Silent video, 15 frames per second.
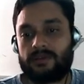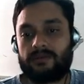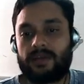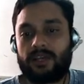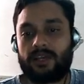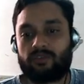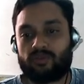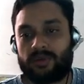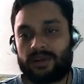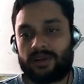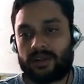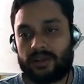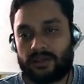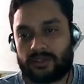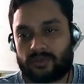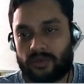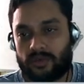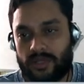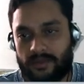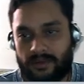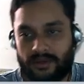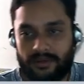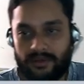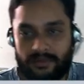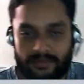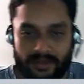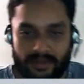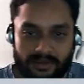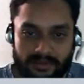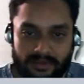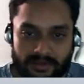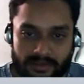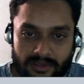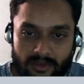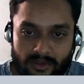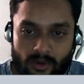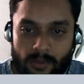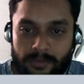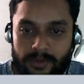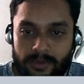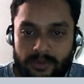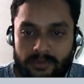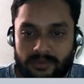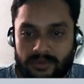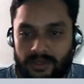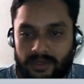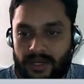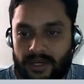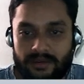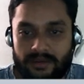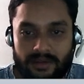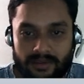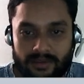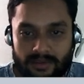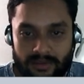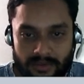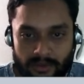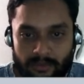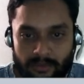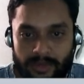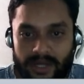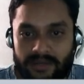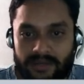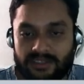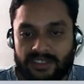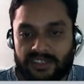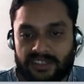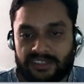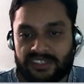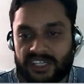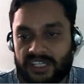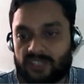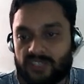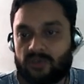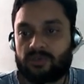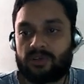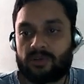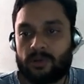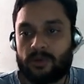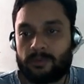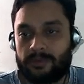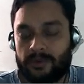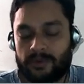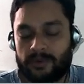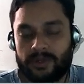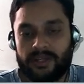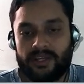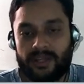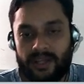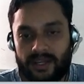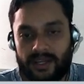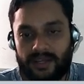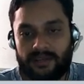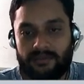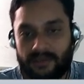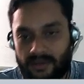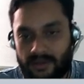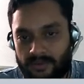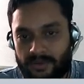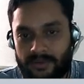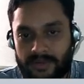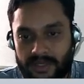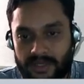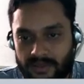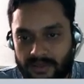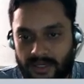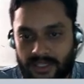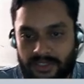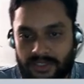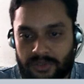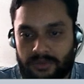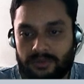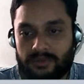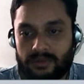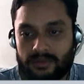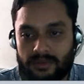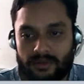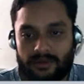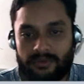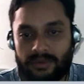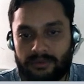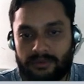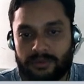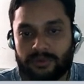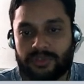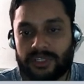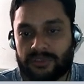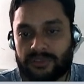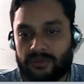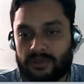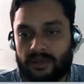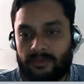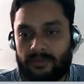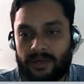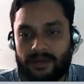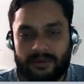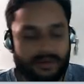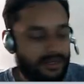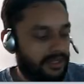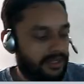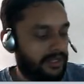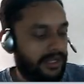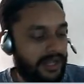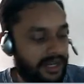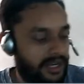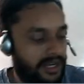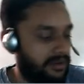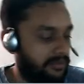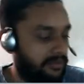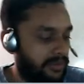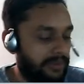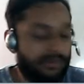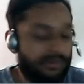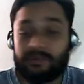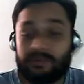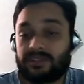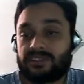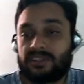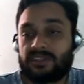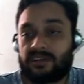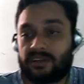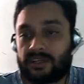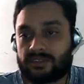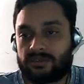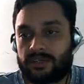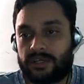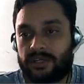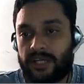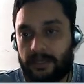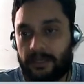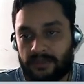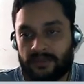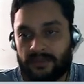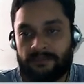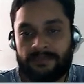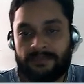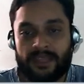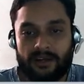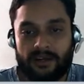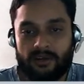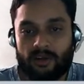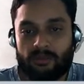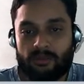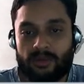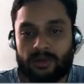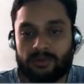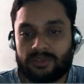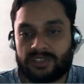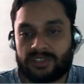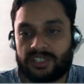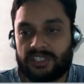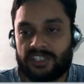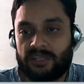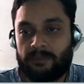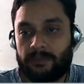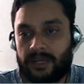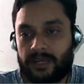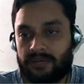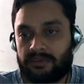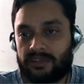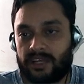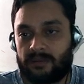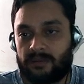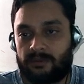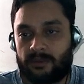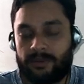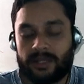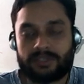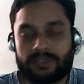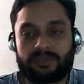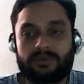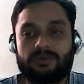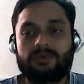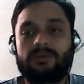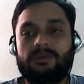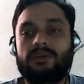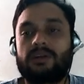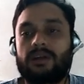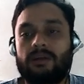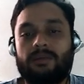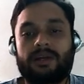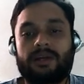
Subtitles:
isometric, the top view, and you made a certain sketch on the top view, and we have done extrude. We have used extrude command, and we have given certain extruded depth normal to the sketching plane with the help of extrude command.